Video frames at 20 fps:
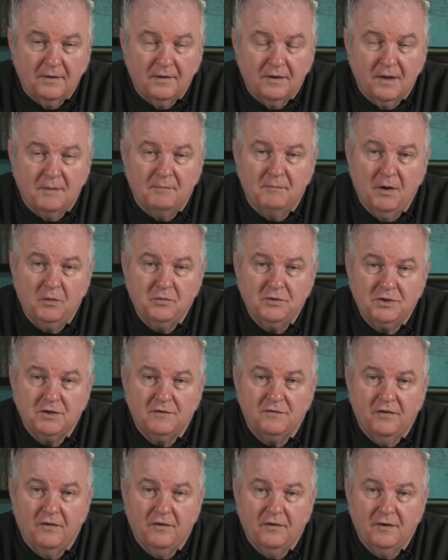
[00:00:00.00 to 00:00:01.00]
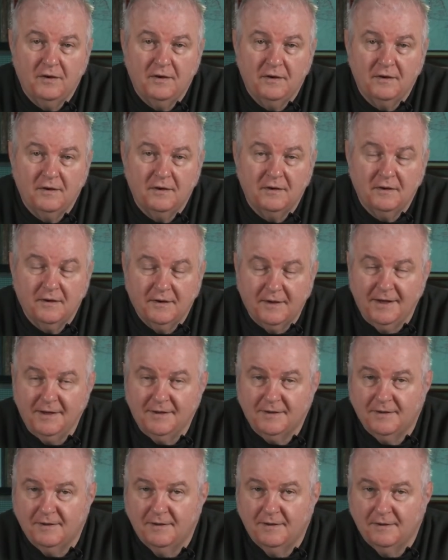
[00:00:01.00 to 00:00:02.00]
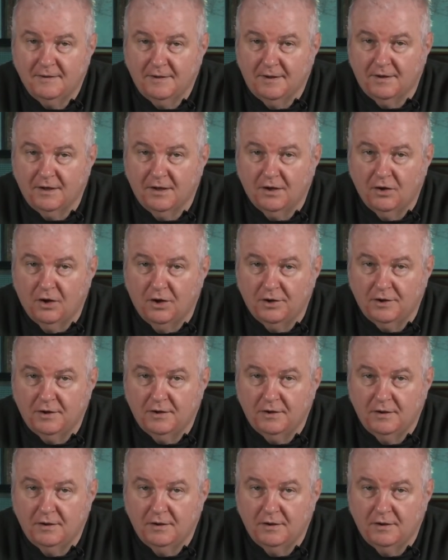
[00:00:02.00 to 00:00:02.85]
The amount of kit that they got